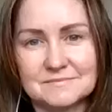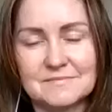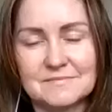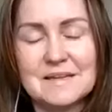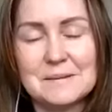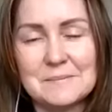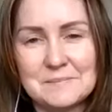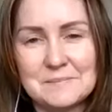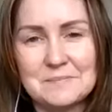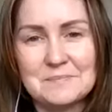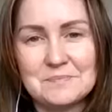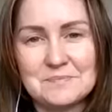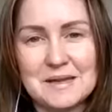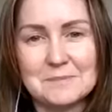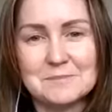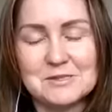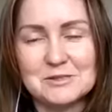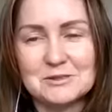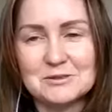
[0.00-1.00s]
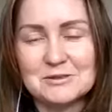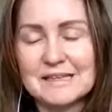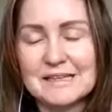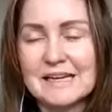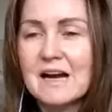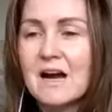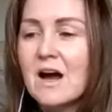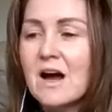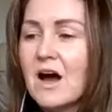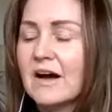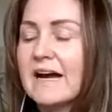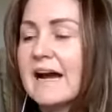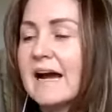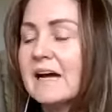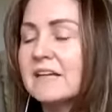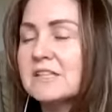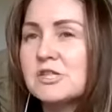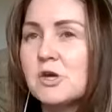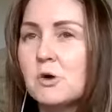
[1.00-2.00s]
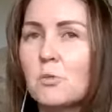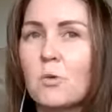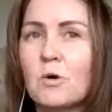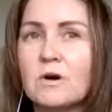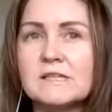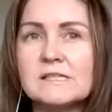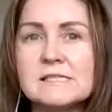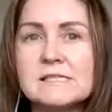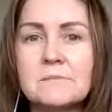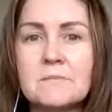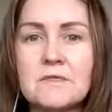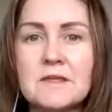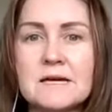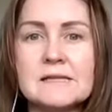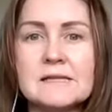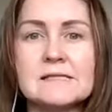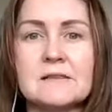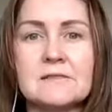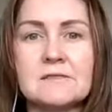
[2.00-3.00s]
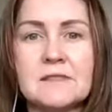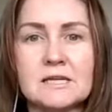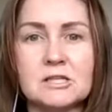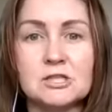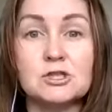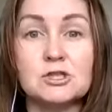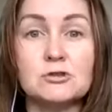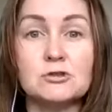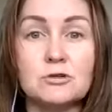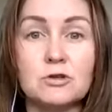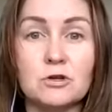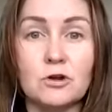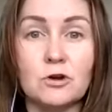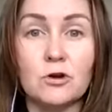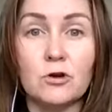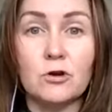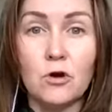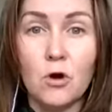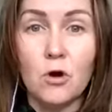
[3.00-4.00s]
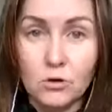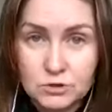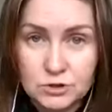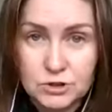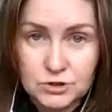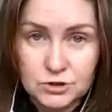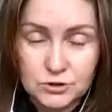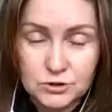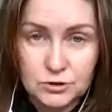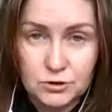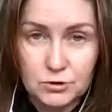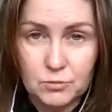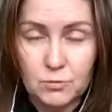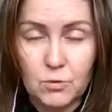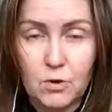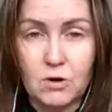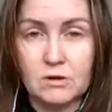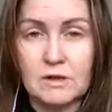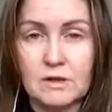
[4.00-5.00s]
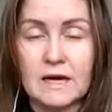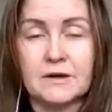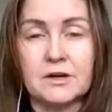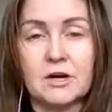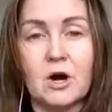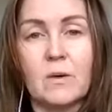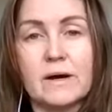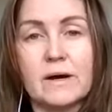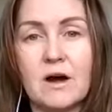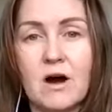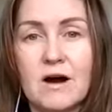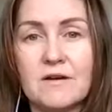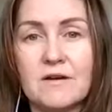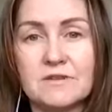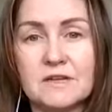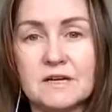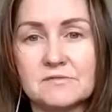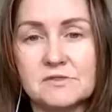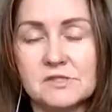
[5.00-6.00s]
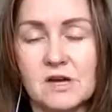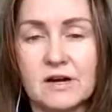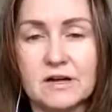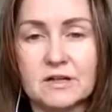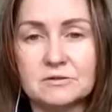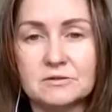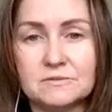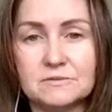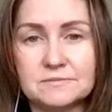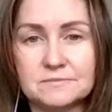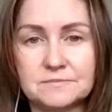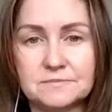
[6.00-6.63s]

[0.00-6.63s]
Yeah, absolutely. Okay, and so what are some things that they should not do while undergoing IVF cycle?